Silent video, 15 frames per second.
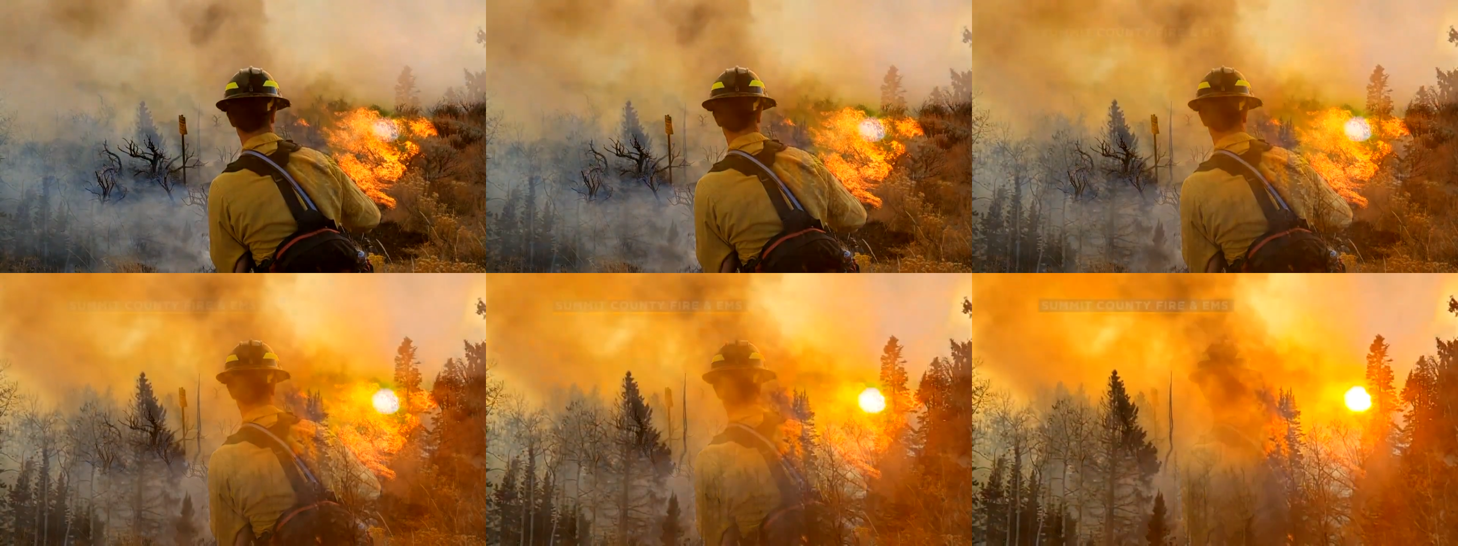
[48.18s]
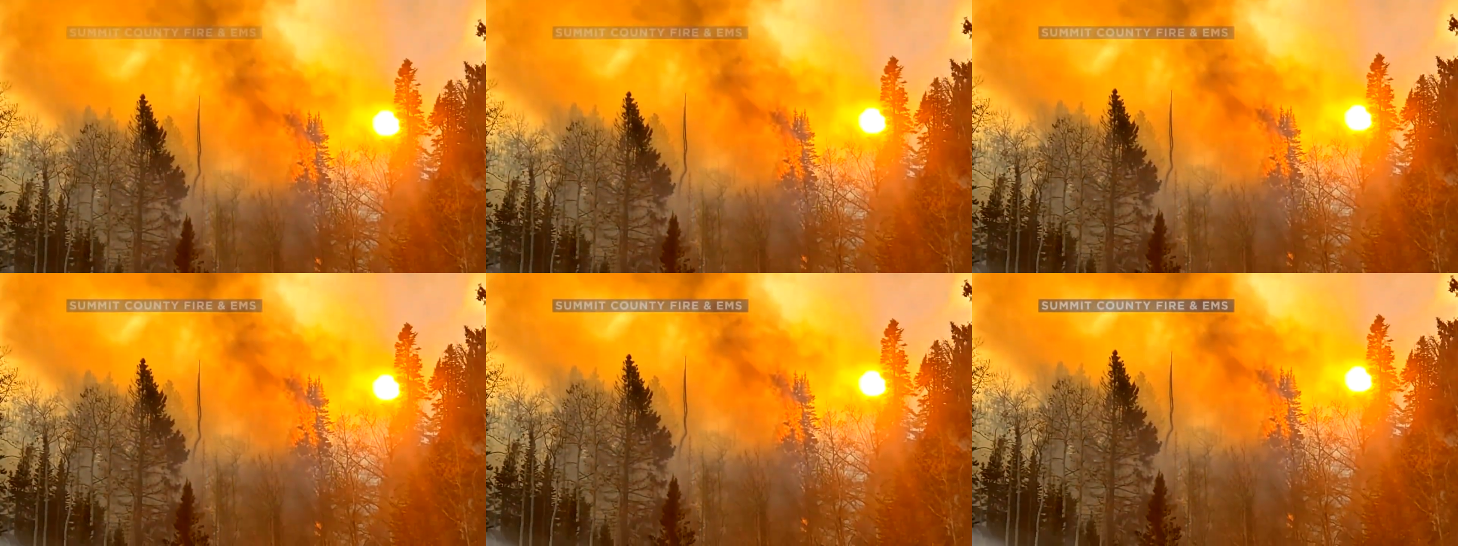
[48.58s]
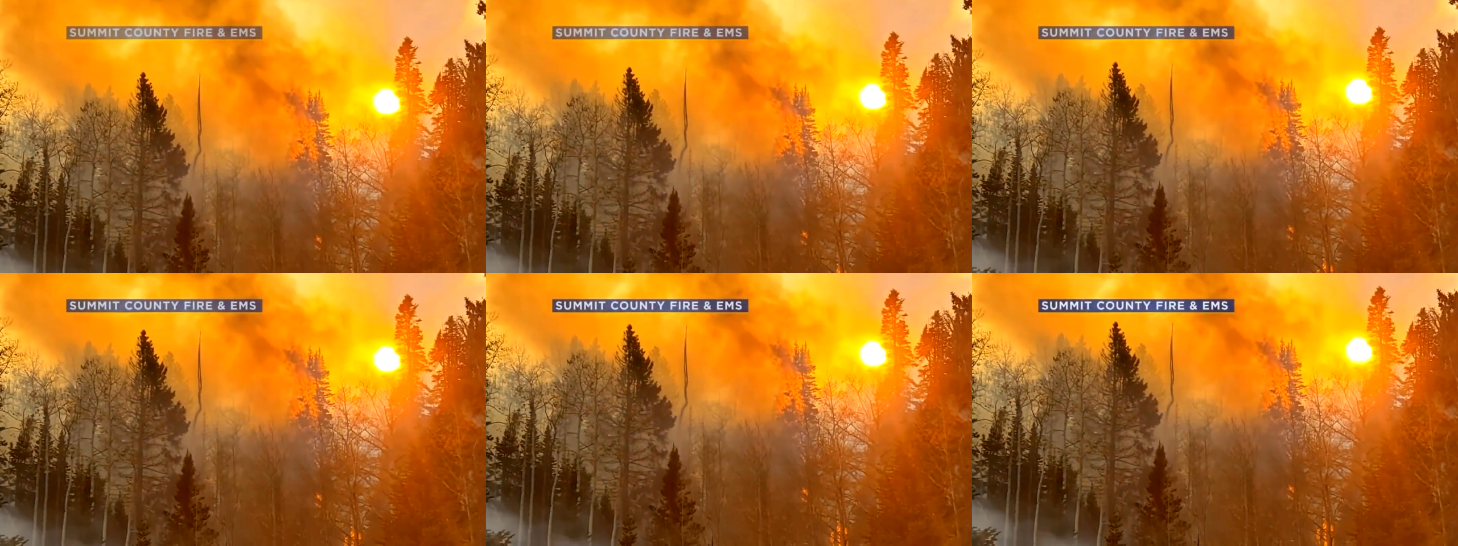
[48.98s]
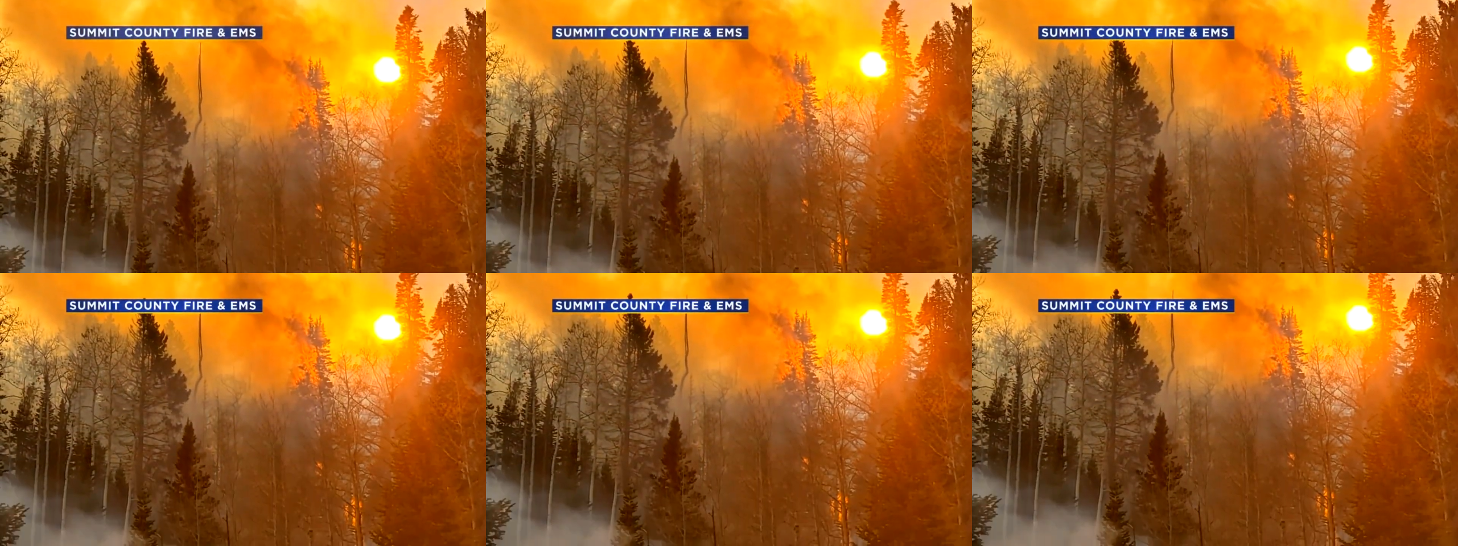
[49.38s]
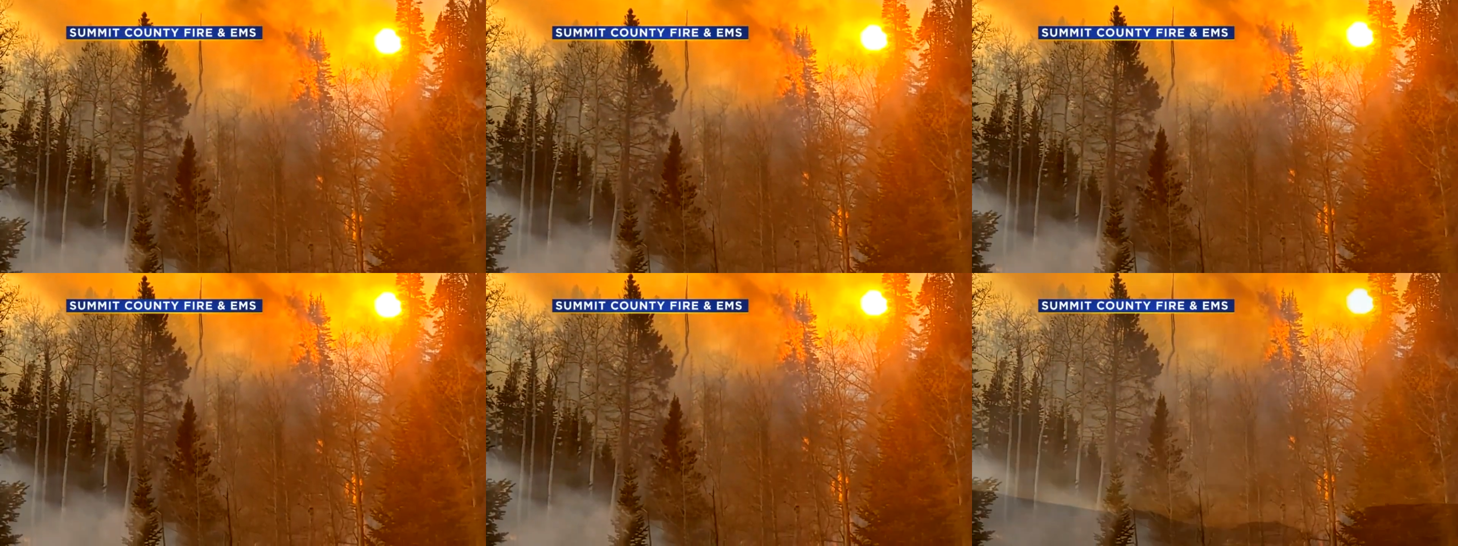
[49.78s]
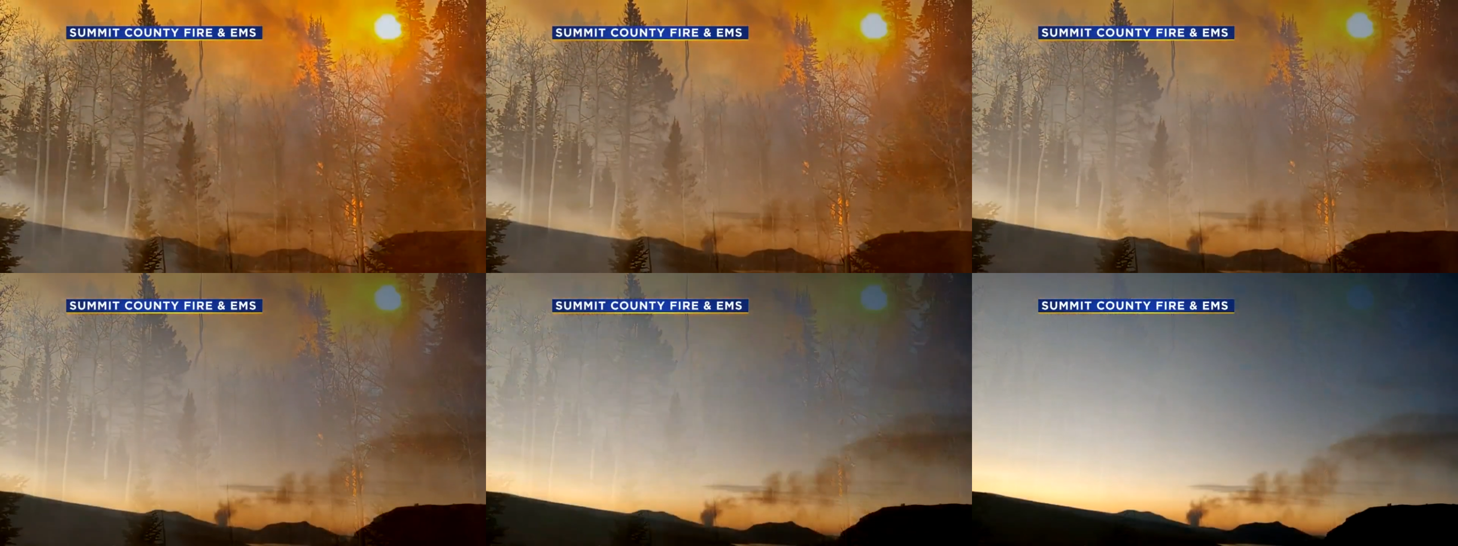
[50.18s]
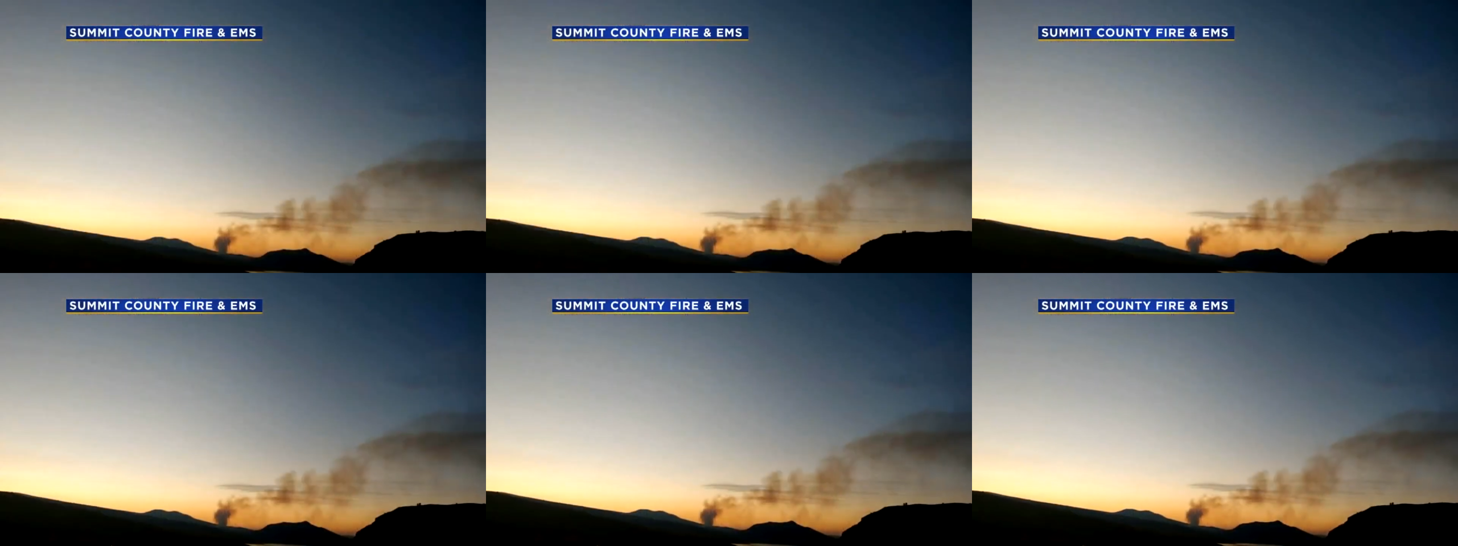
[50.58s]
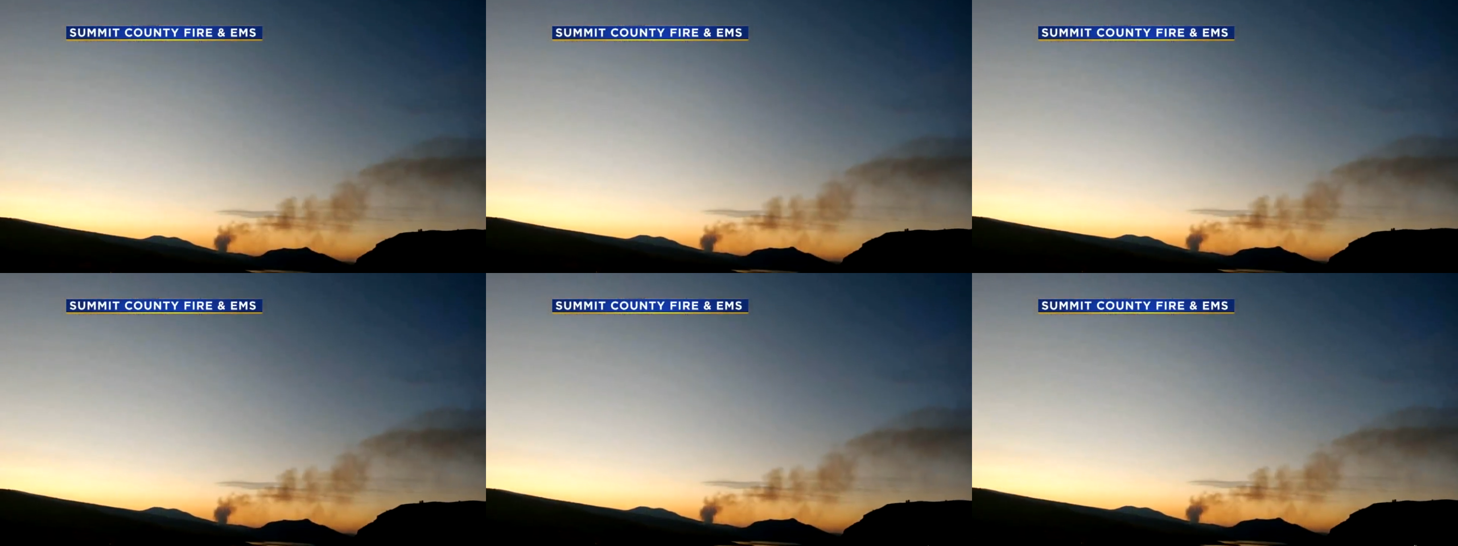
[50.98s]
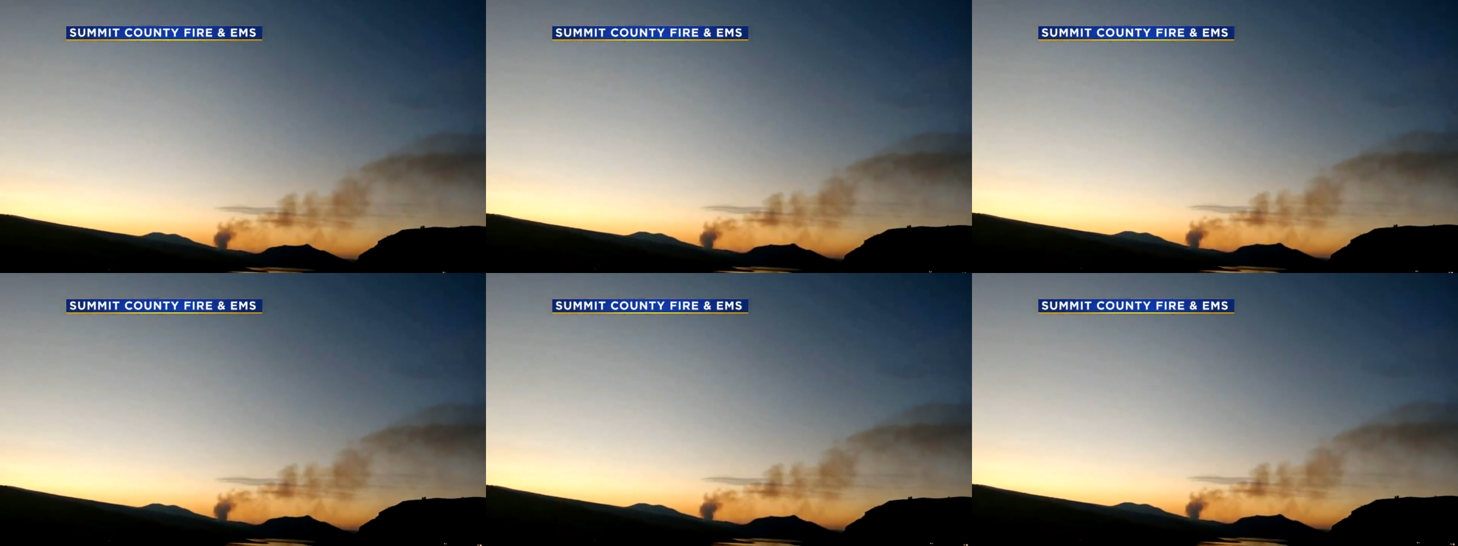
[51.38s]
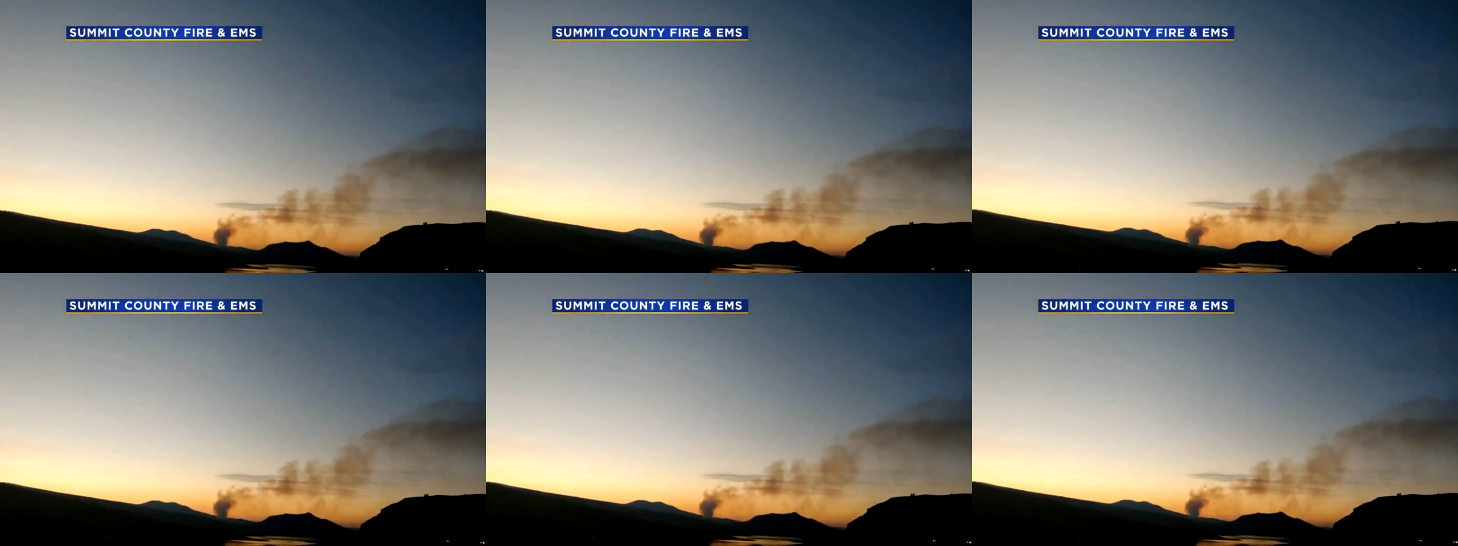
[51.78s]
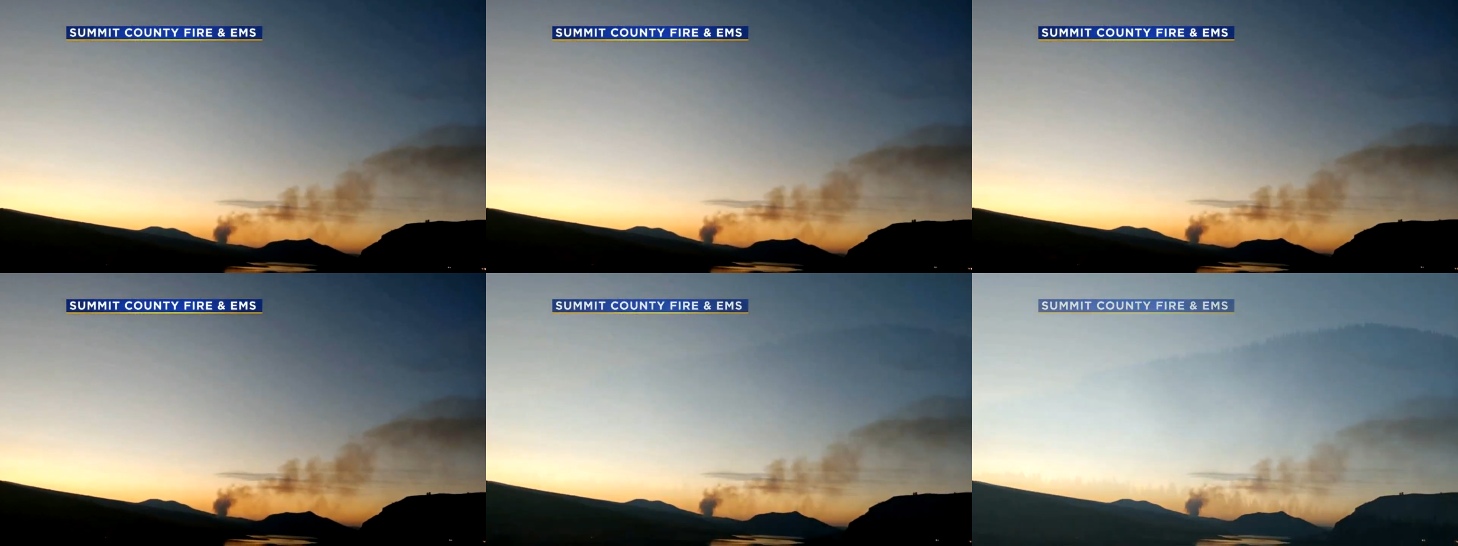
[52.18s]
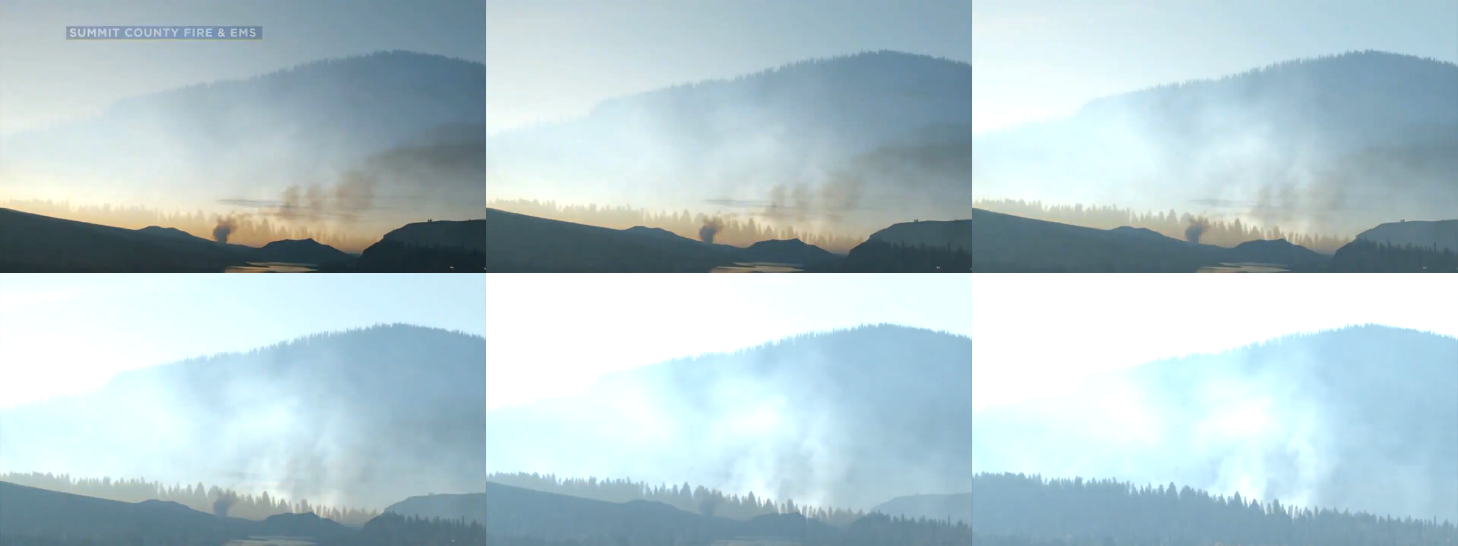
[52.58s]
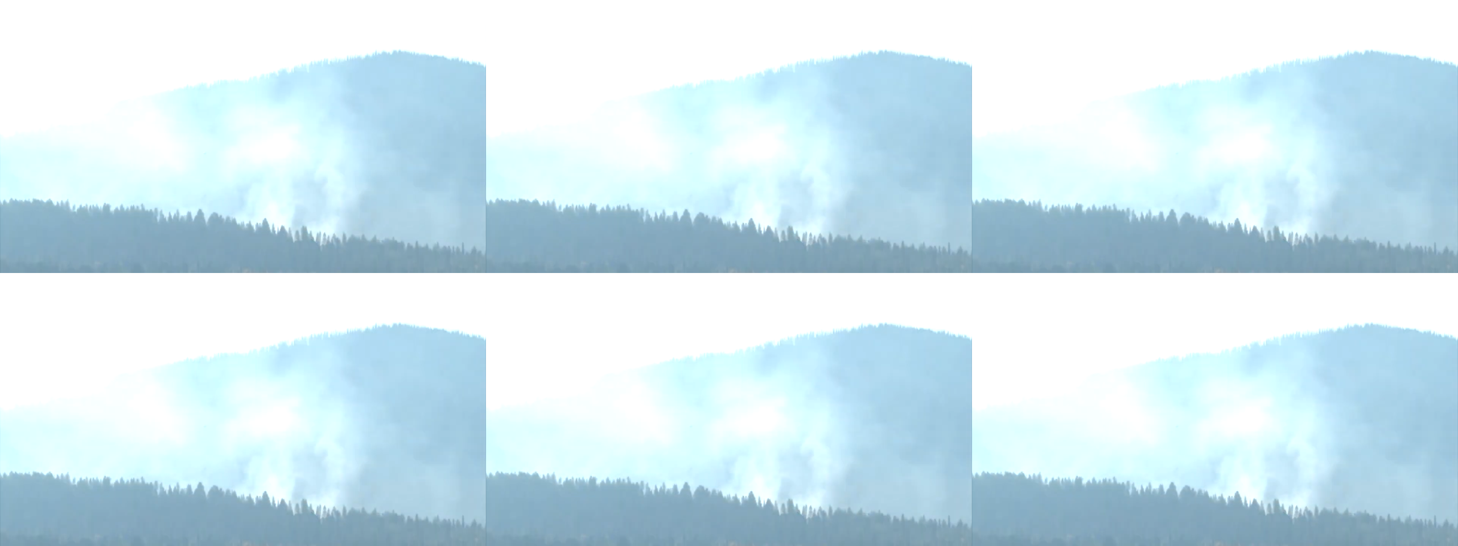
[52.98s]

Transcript: No face is visible, so there are no lips to read.